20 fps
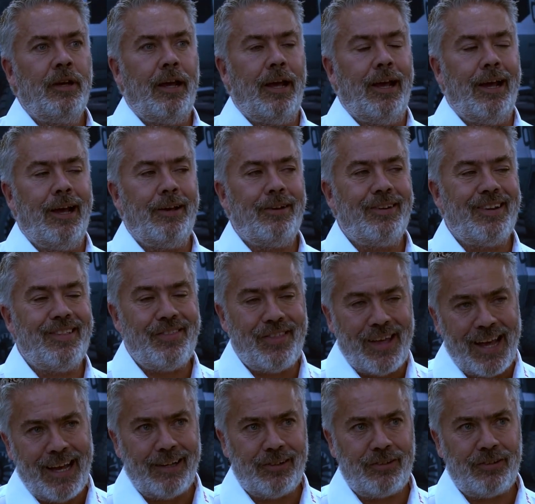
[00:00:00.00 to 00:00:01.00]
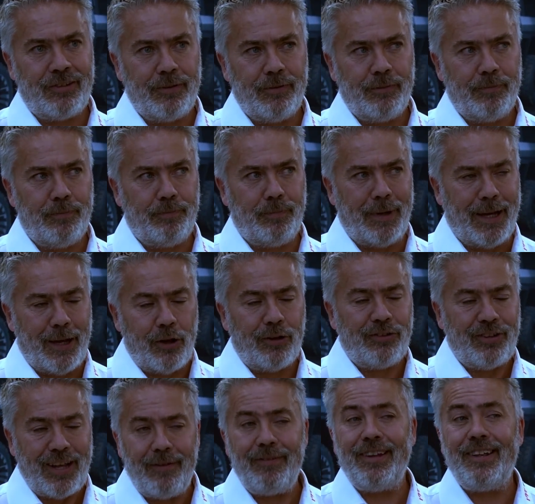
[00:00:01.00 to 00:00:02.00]
And that, by
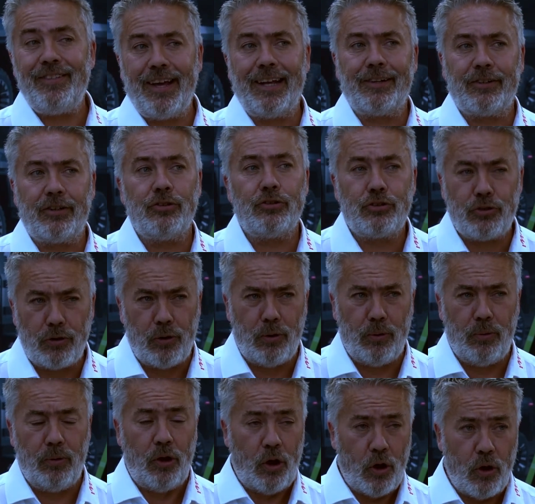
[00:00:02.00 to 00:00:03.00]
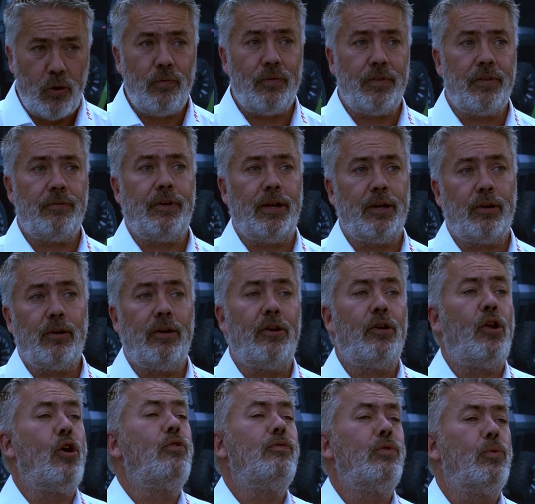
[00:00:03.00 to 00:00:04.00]
us having that control over the vehicle
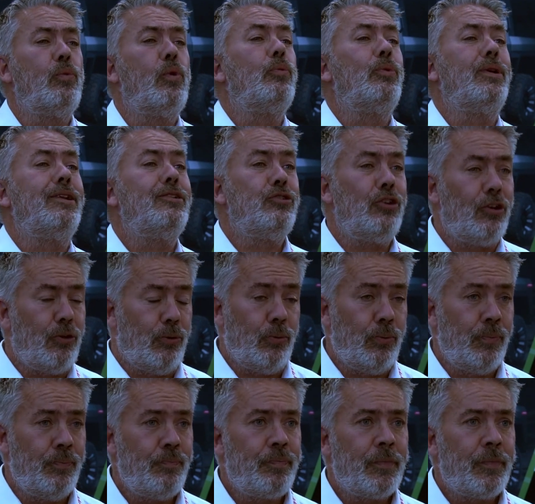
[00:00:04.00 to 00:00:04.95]
and over what we do,